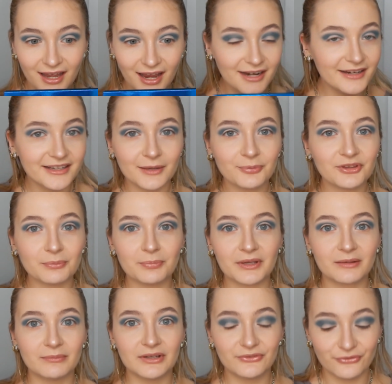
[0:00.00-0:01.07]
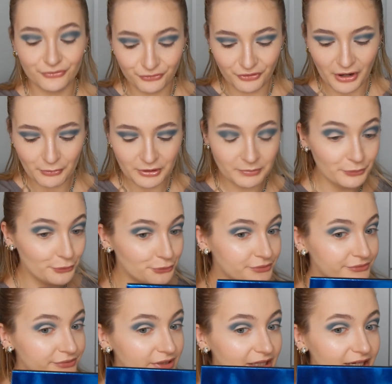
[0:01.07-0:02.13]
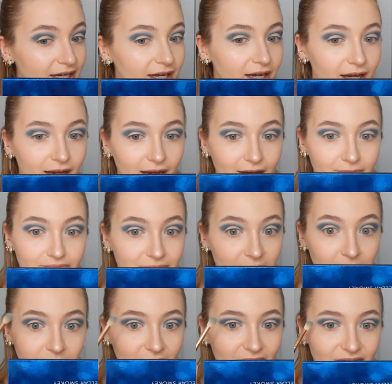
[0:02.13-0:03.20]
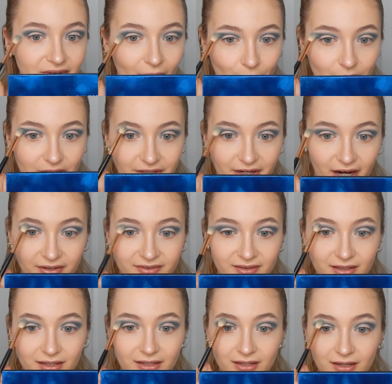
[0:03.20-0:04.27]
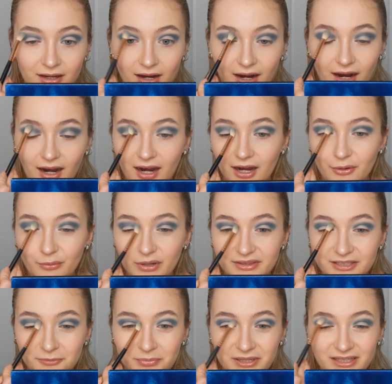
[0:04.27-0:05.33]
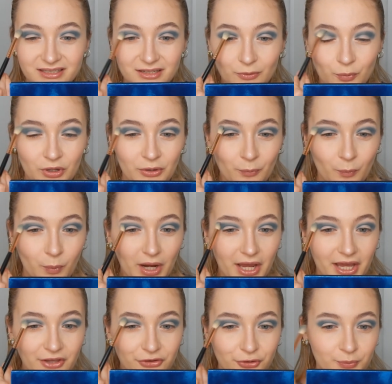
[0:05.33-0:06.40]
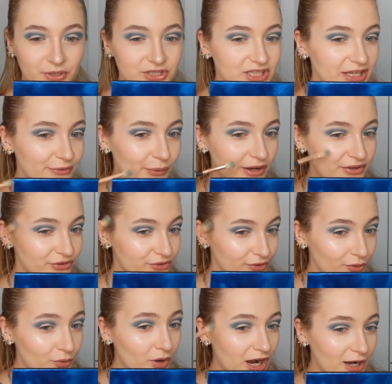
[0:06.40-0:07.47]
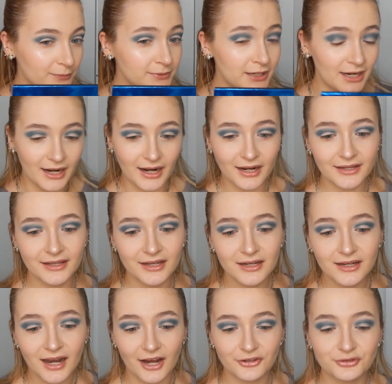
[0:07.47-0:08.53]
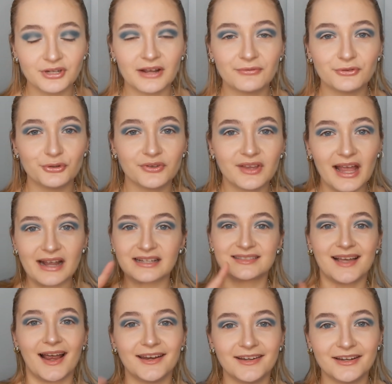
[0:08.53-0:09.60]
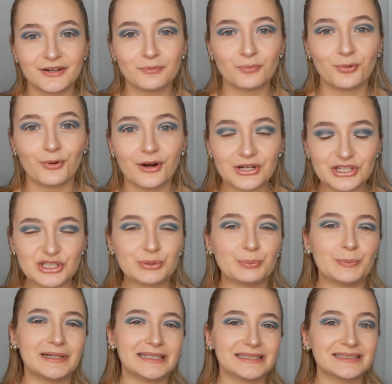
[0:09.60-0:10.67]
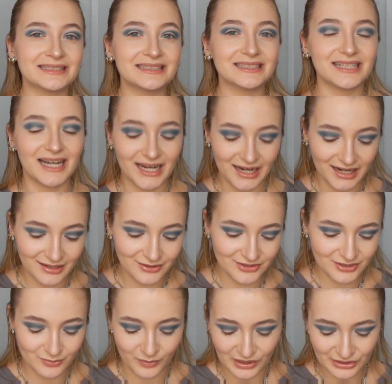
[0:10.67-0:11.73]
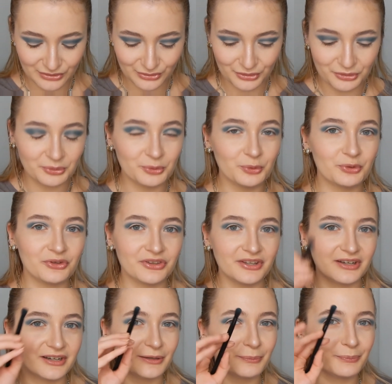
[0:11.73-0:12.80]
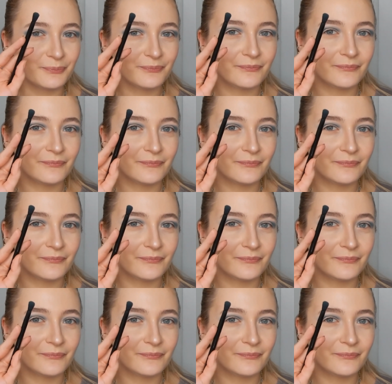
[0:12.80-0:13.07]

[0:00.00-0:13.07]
and it keeps the pigment very beautifully. It blends out really nicely. I went a bit with way too much, that's why it's so up high. I should have used like a tinier brush, but I just wanted to use the